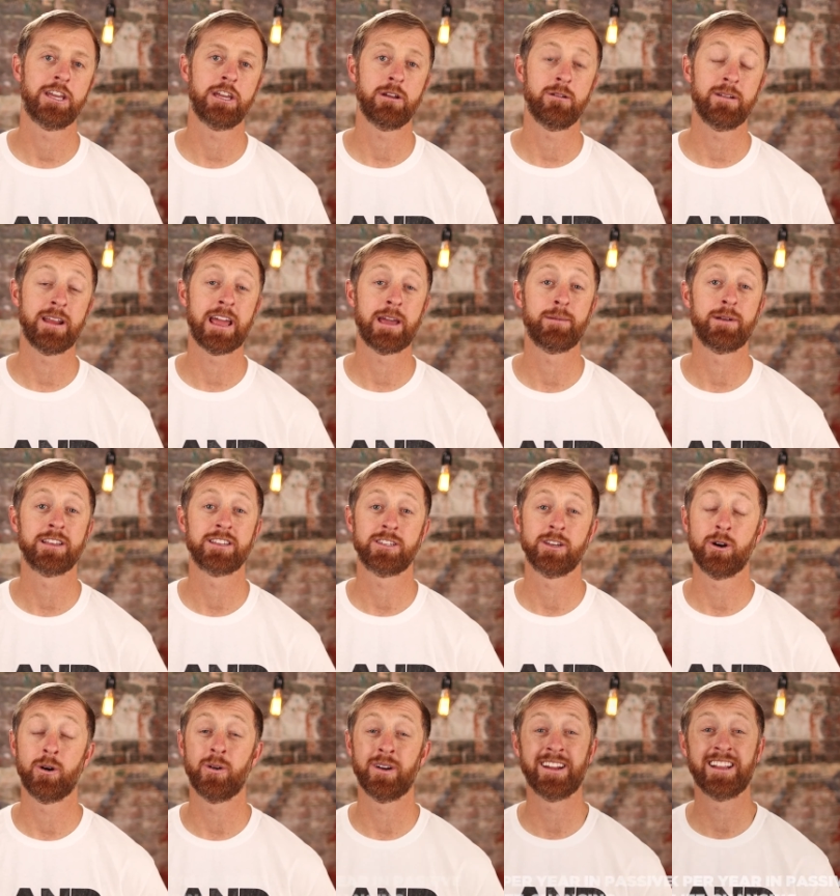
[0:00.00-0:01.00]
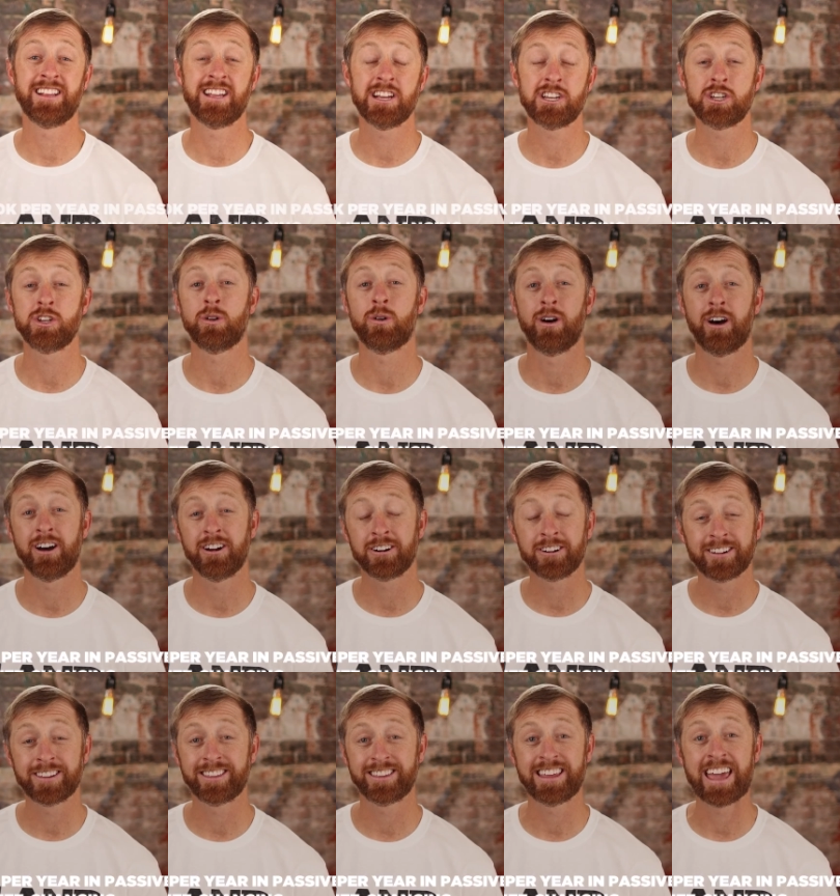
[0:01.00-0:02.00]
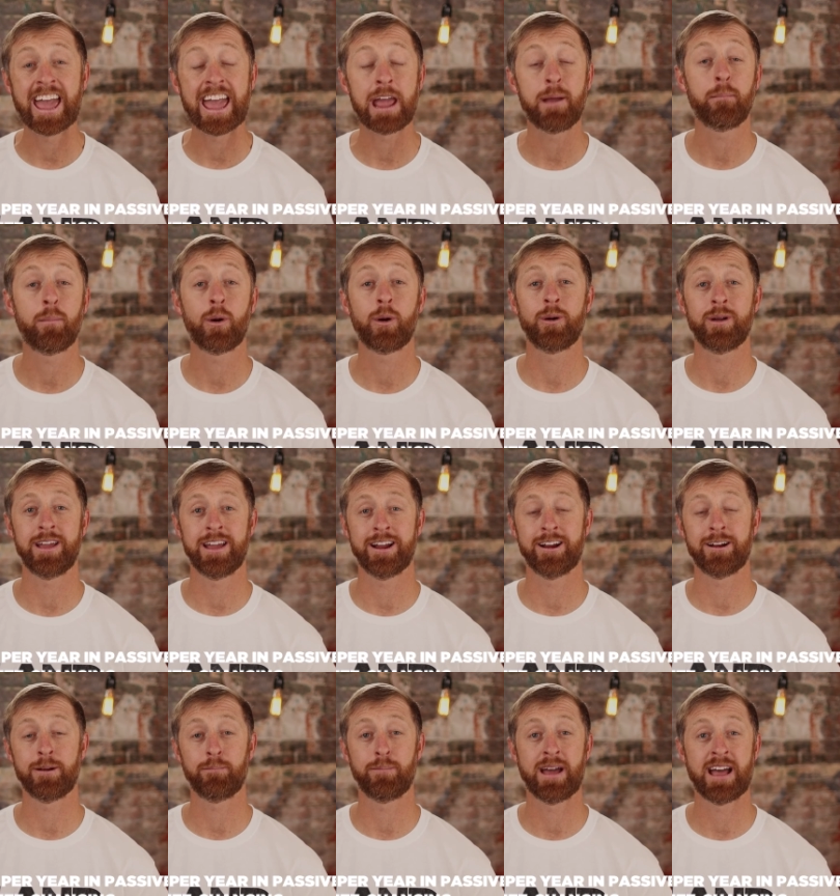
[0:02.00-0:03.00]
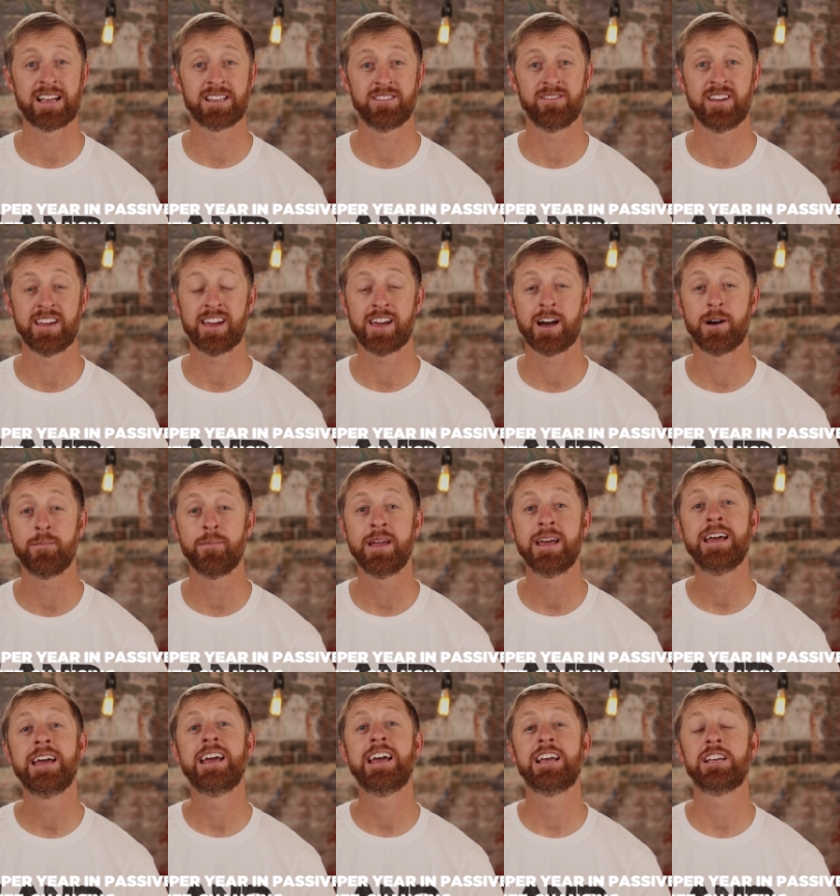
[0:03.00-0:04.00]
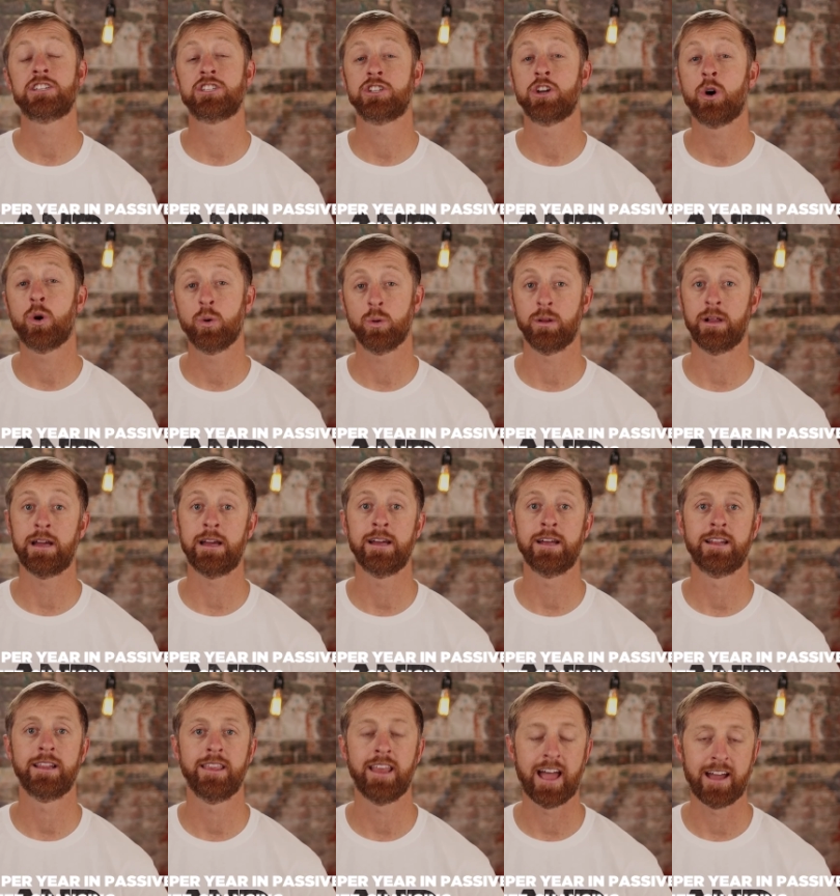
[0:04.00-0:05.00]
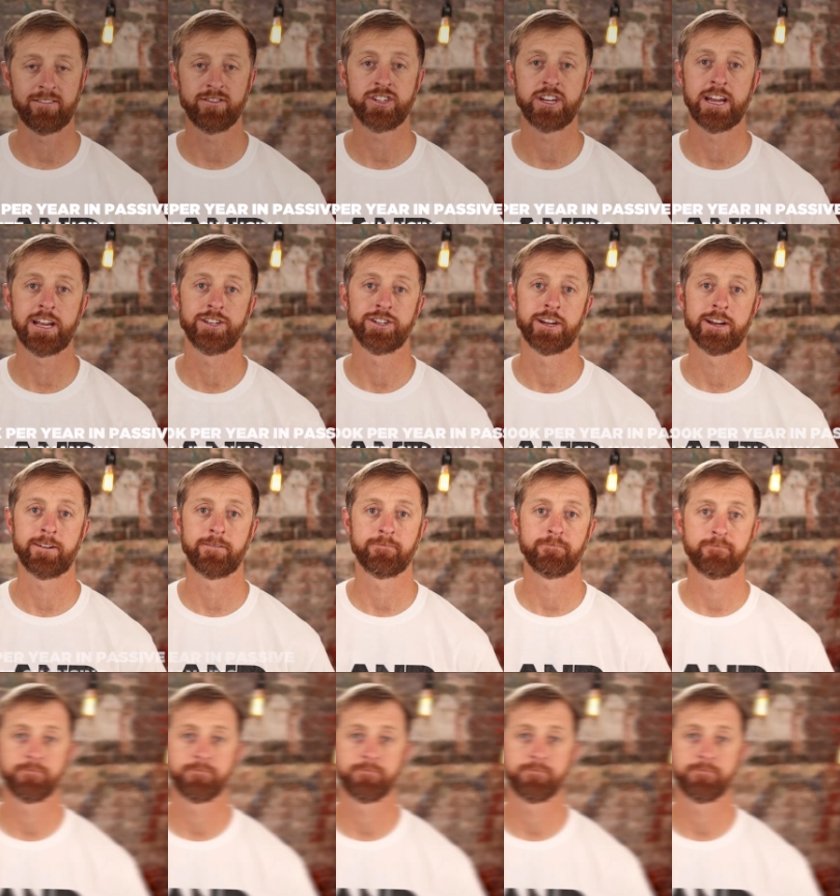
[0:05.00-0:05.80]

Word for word: You name it. So an additional one hundred K per year in passive income is totally life-changing.